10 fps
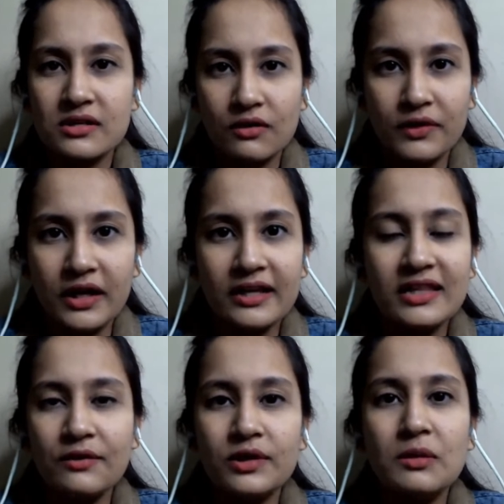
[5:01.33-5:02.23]
serving,
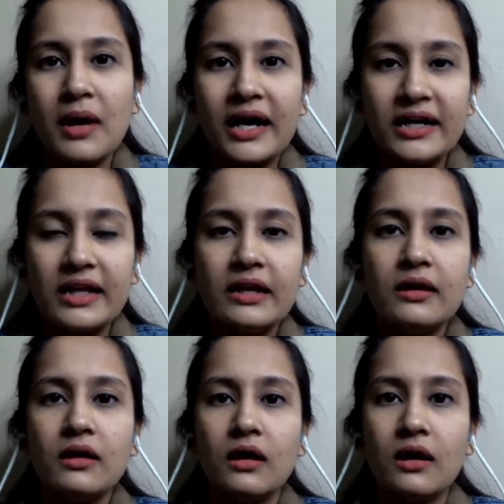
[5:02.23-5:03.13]
and they were the
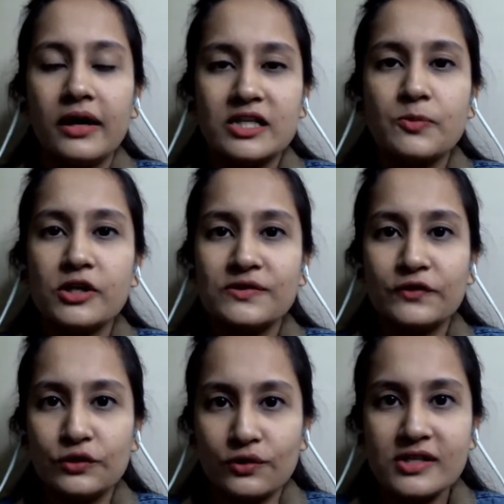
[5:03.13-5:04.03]
marketing experts
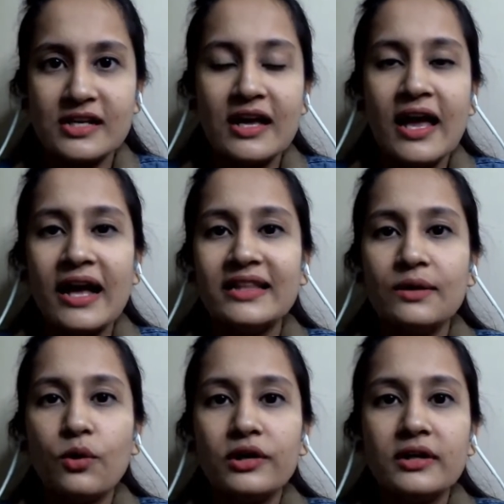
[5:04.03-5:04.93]
for those, and
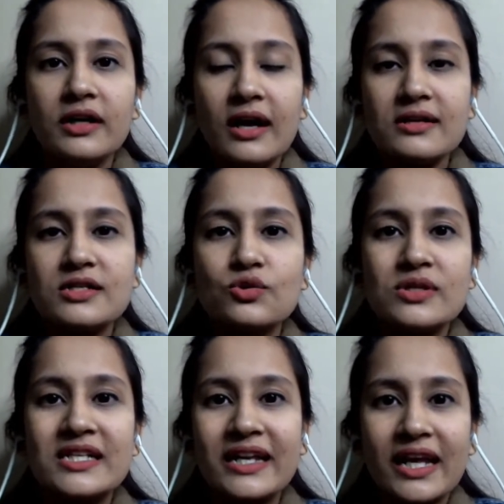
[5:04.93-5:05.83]
they wanted us to
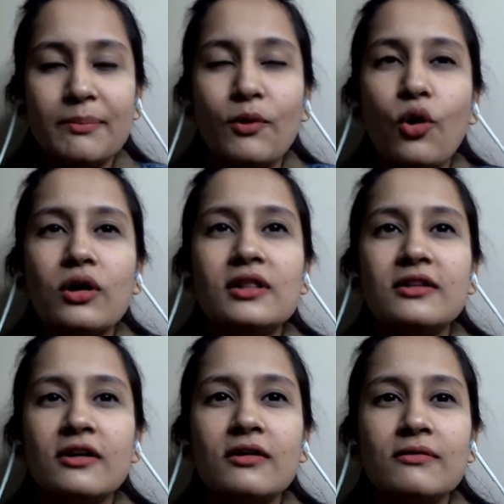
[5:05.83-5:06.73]
scrape all
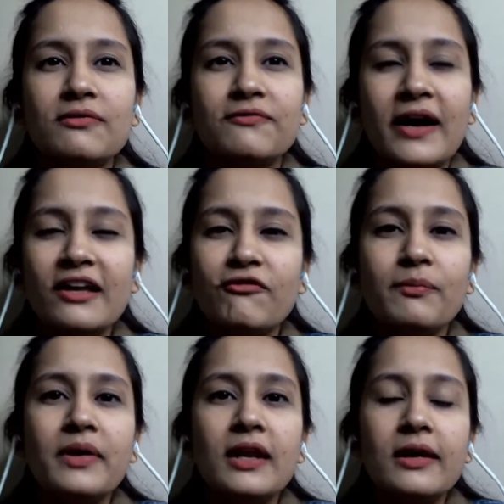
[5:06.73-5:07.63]
the 5
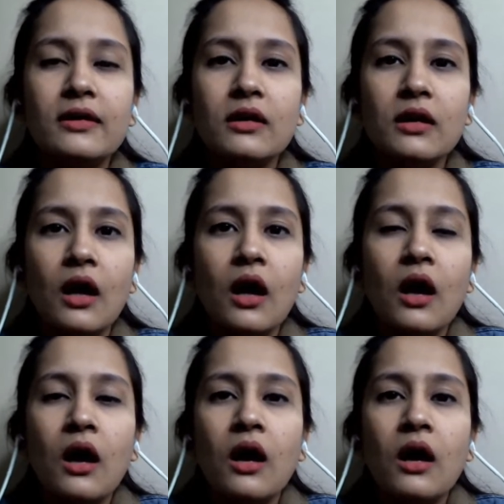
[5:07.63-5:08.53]
million
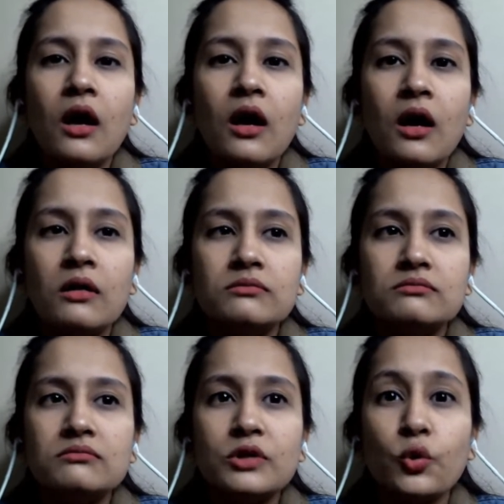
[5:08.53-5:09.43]

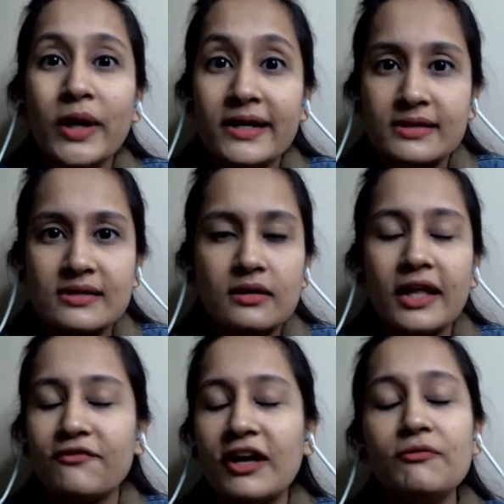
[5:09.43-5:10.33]
tweets,
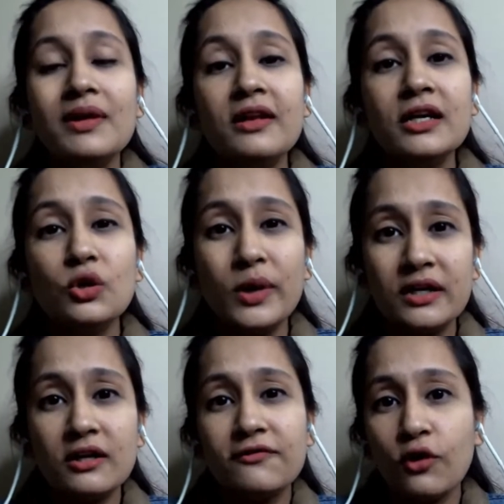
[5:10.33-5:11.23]
like 5 million
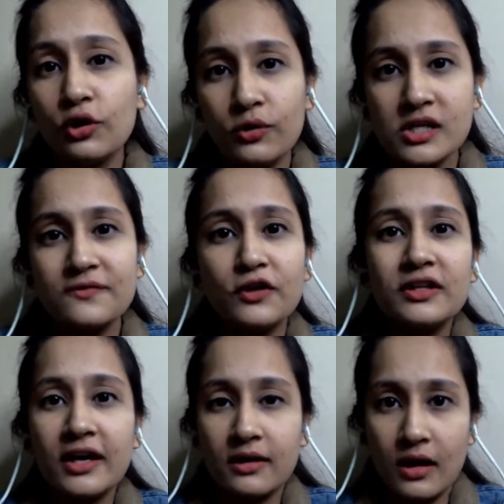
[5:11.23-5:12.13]
Twitter followers for
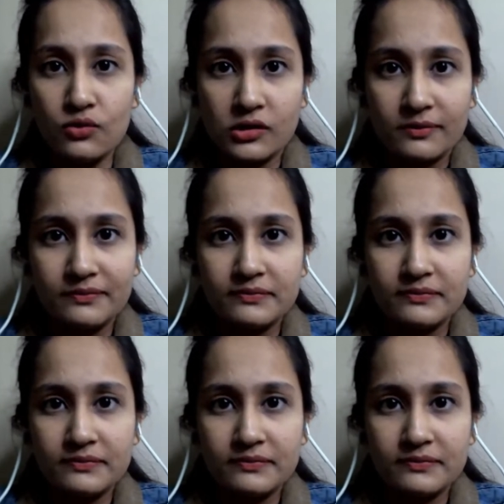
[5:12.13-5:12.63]
their account.